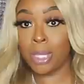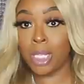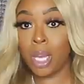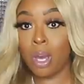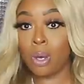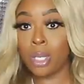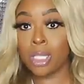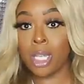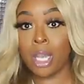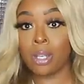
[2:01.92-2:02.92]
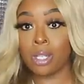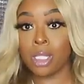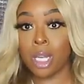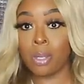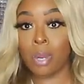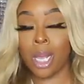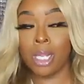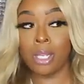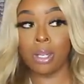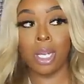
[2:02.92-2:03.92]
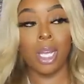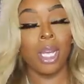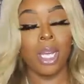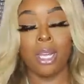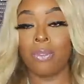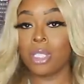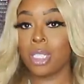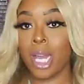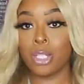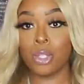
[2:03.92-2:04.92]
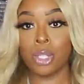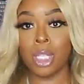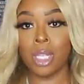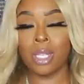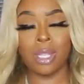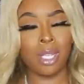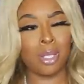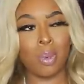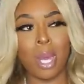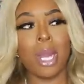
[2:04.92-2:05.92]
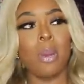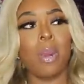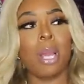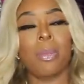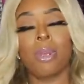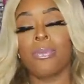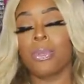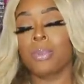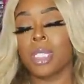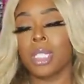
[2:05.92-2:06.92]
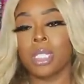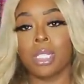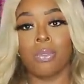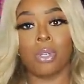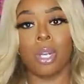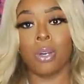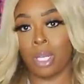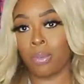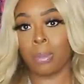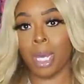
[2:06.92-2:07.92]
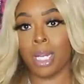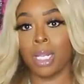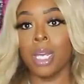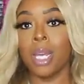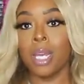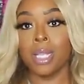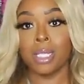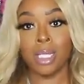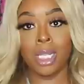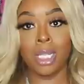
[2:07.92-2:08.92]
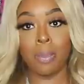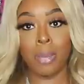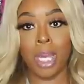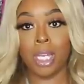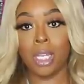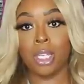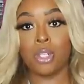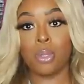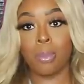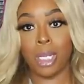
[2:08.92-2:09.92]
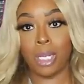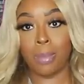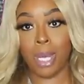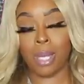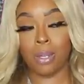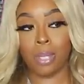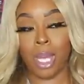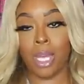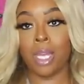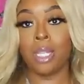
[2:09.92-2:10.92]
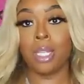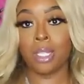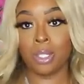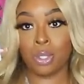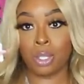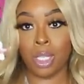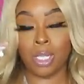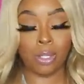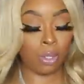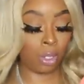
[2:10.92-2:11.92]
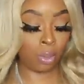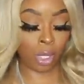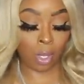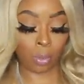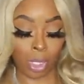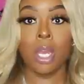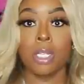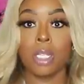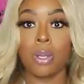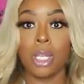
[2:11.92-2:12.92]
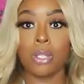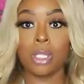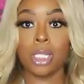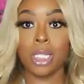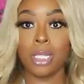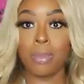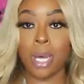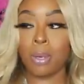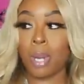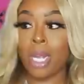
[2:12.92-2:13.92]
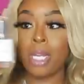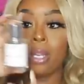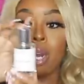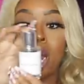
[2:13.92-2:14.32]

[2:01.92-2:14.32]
the whole entire container right here. If it's not your thing, that's quite alright. Perfume sits different on everybody. Send it back and get your money back, okay? This is your tester to do that with. So here's a sleek bottle right here.